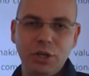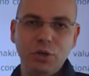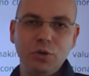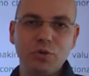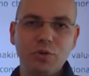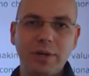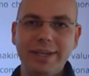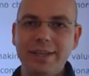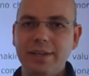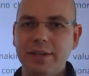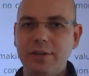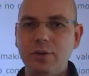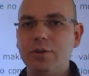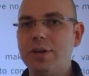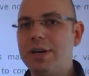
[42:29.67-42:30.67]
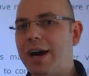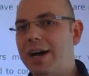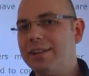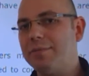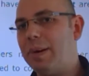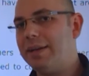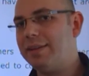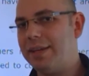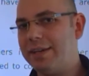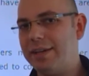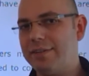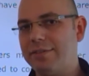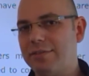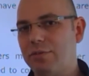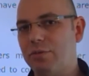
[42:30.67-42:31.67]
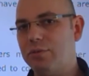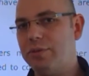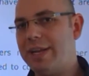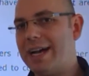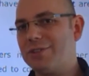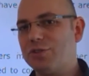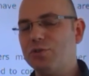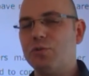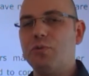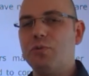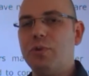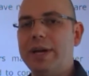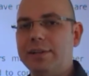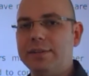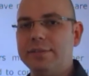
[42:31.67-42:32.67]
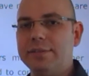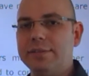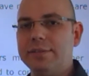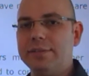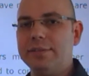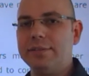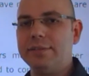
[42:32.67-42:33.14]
usually you can't buy tickets to National Rails